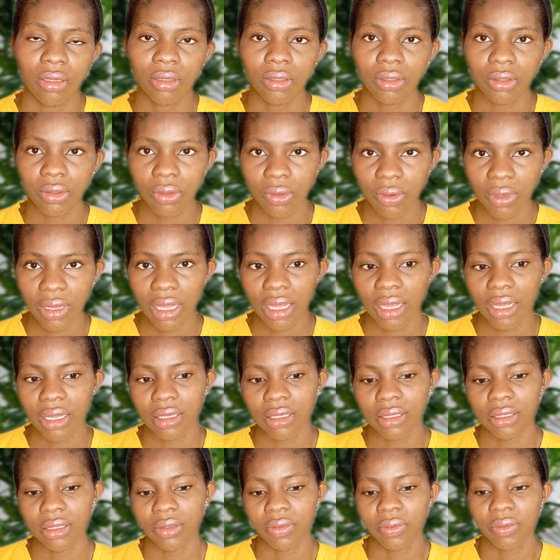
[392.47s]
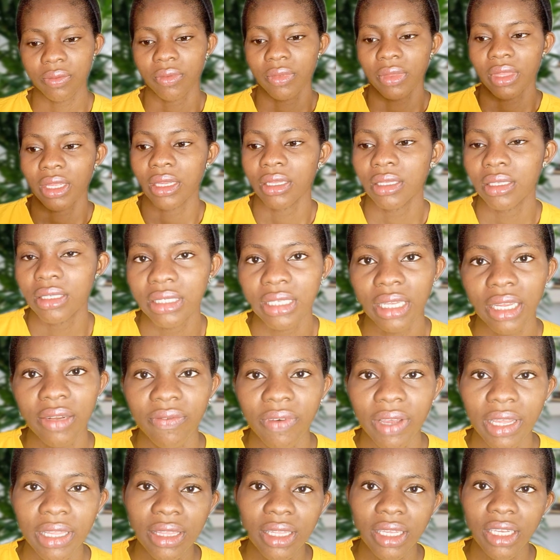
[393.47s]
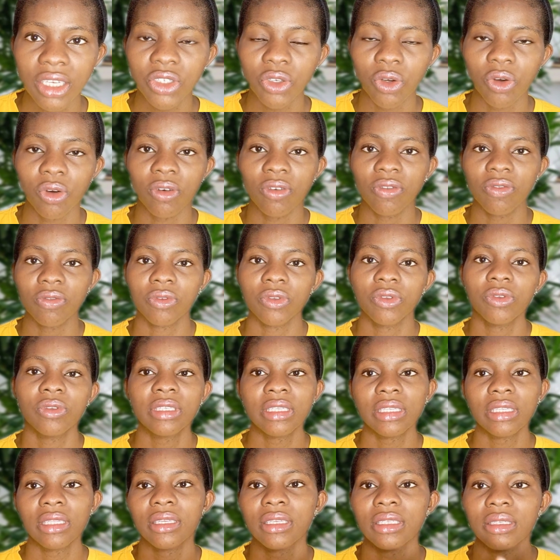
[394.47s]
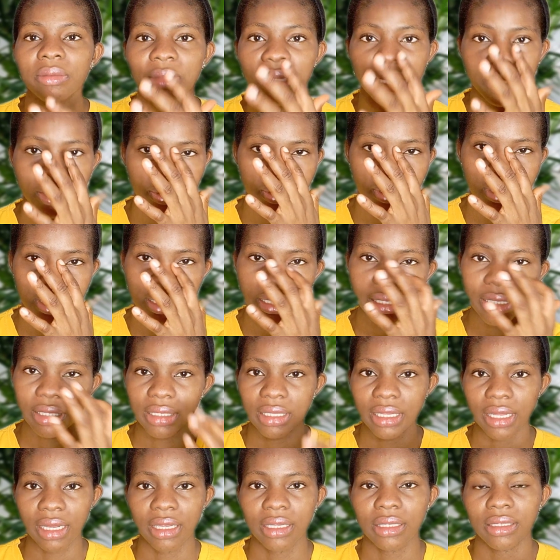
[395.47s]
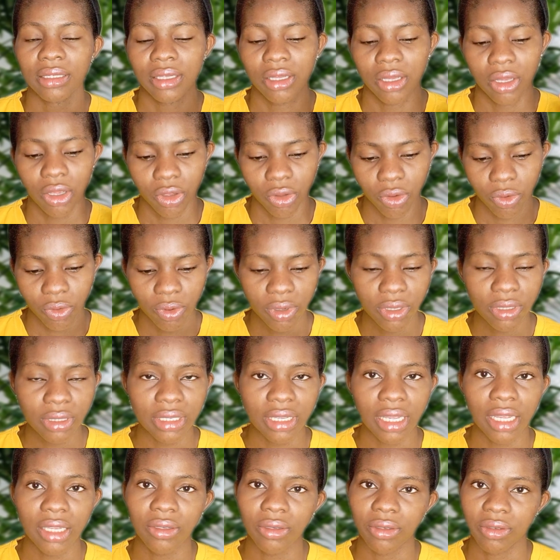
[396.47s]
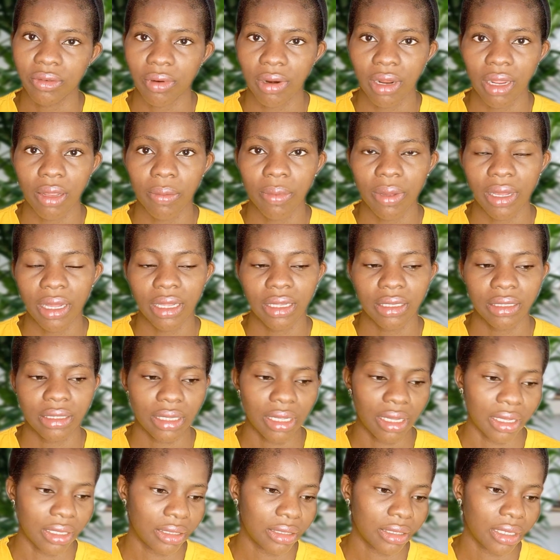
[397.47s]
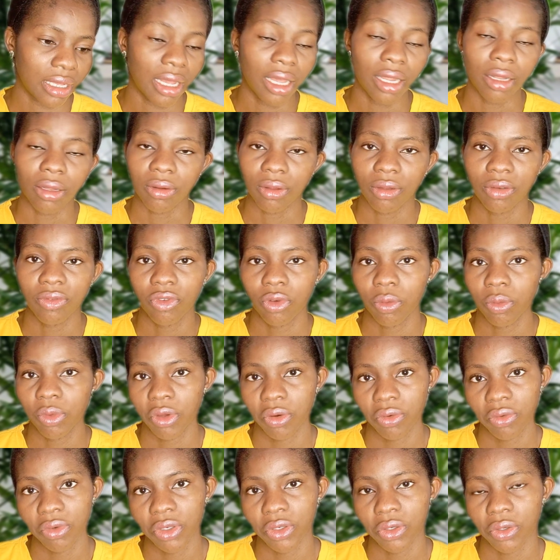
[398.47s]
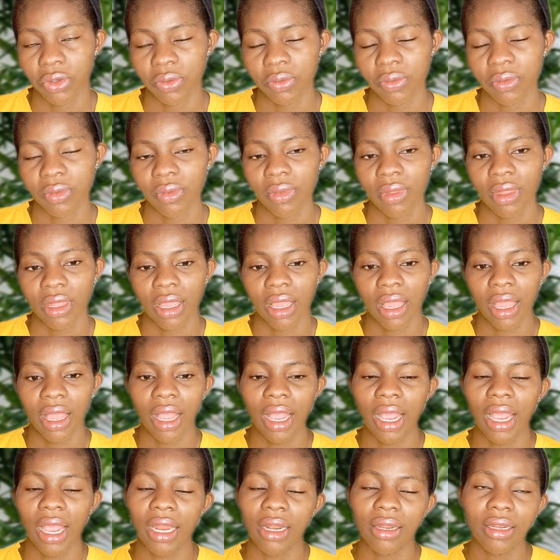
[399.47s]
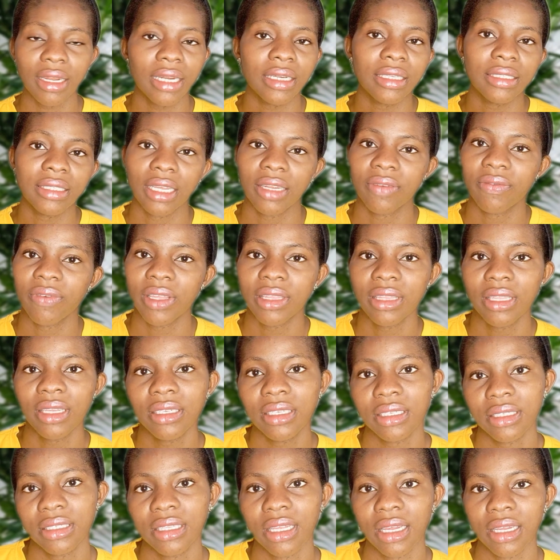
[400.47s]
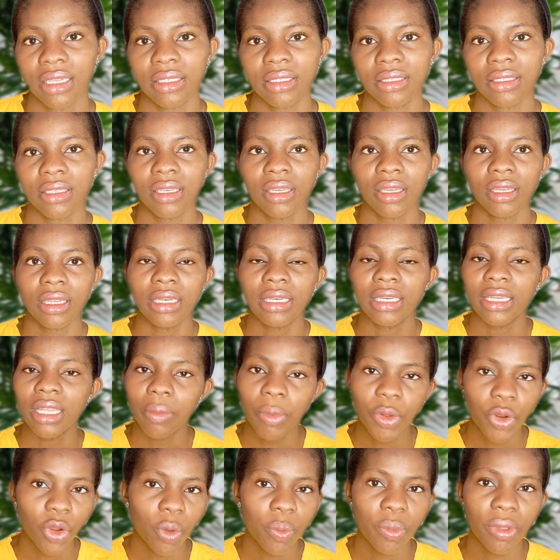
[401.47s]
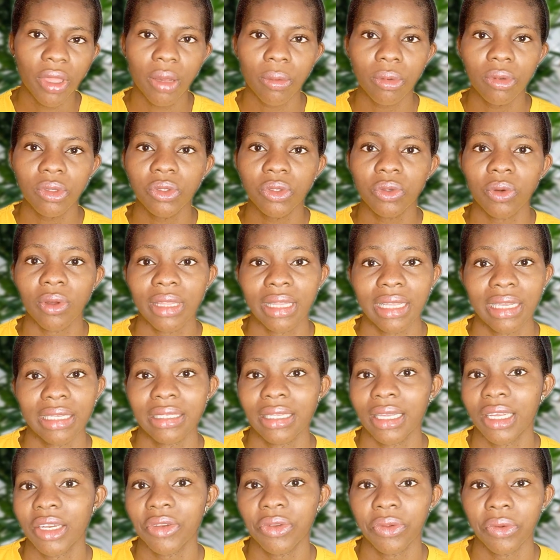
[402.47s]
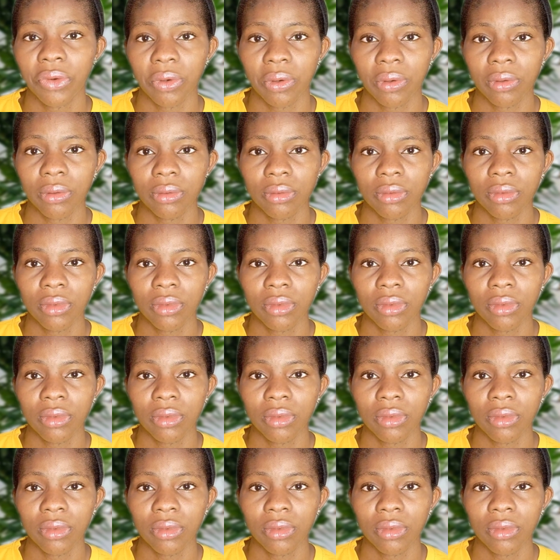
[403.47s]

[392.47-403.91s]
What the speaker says: So guys, the disadvantage of using this method is that you're going to get subscribers that are not from your region. Another disadvantage is that they may not be able to understand your